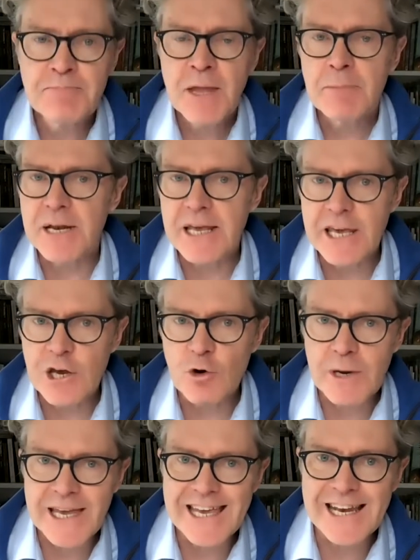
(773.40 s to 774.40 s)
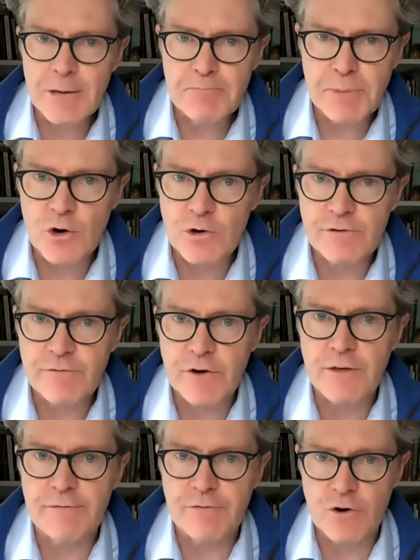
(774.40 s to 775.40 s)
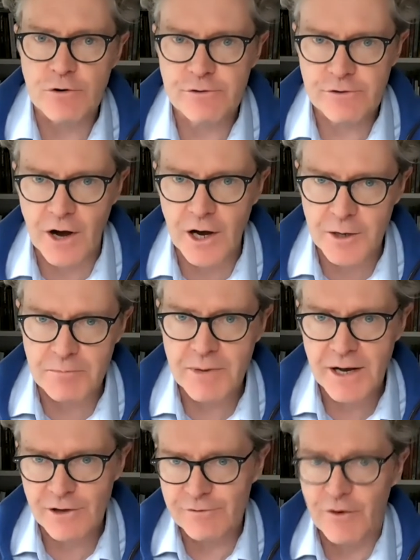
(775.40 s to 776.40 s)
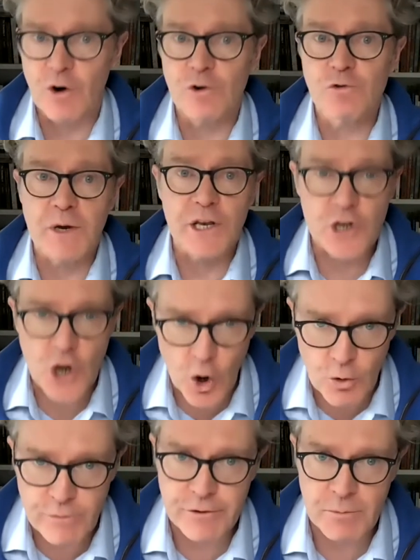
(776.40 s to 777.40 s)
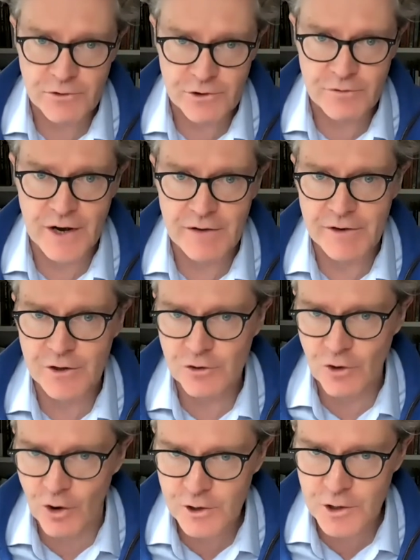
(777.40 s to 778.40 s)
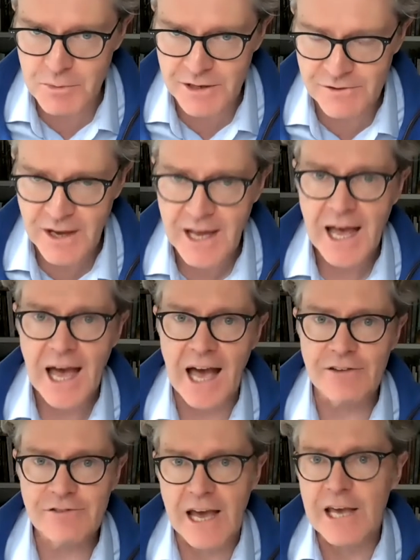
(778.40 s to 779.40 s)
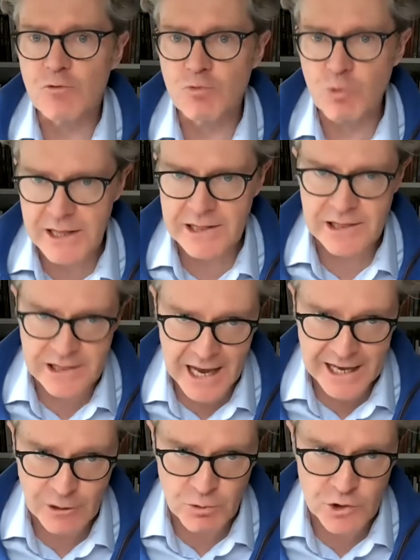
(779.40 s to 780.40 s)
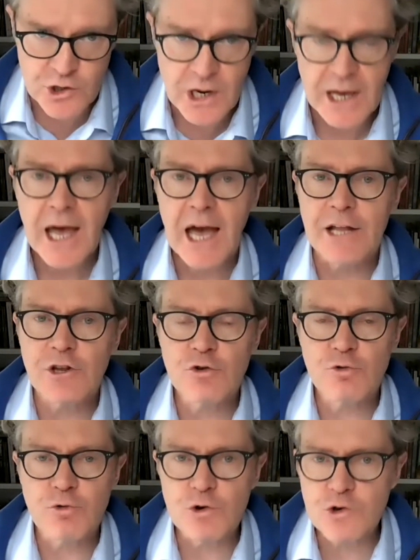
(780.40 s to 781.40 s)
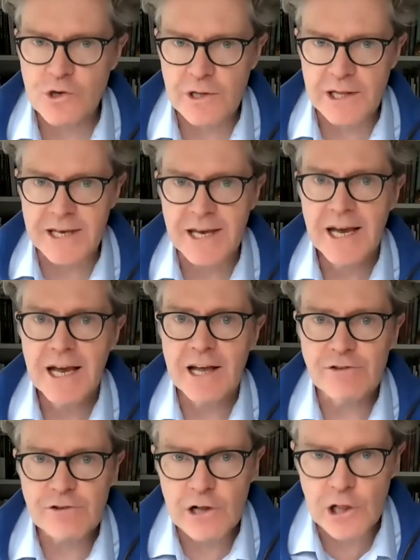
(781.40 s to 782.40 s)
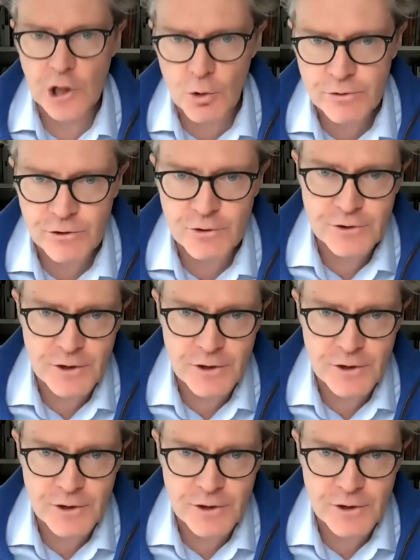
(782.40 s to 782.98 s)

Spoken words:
but here it appears for the first time, as far as we know from surviving documents, as a written language. And crucially, it's closer to